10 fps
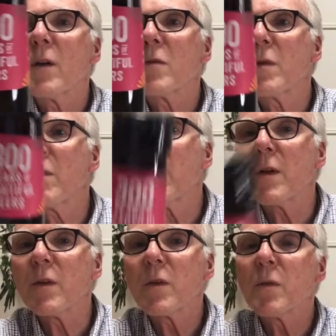of
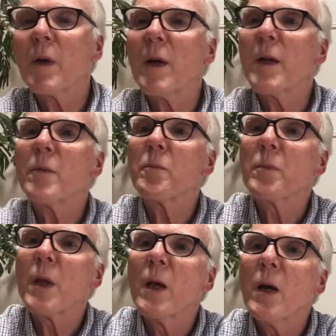events. And
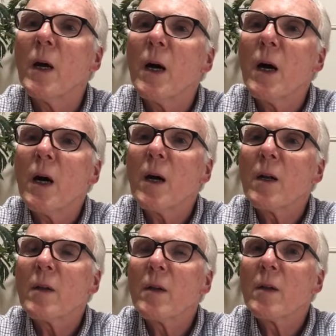
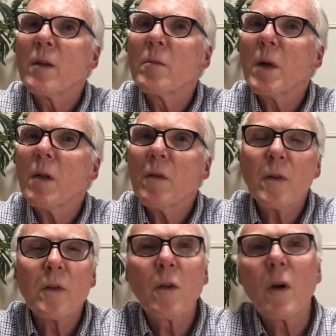Belhaven
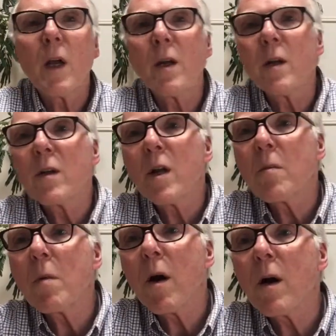is located in
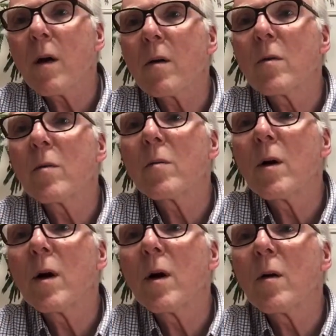Dunbar,
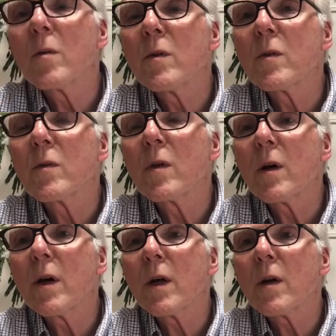which is
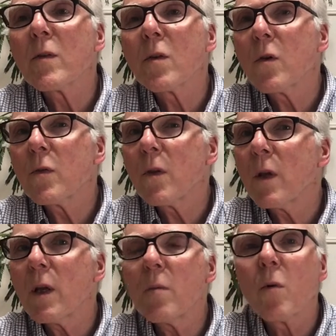I guess close to
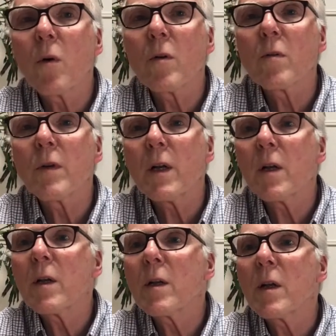the border of
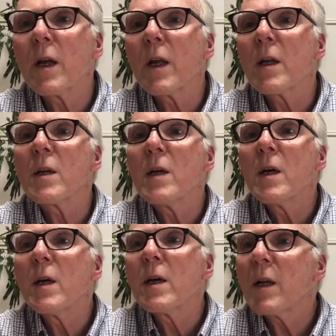England, and
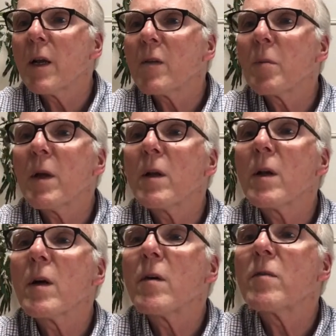it has been
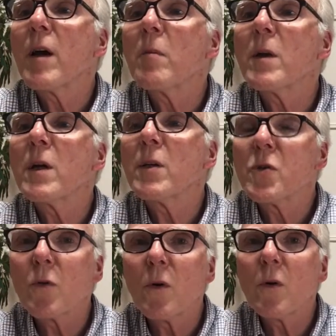family
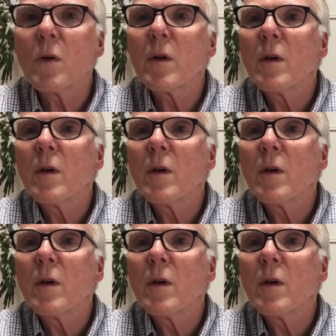controlled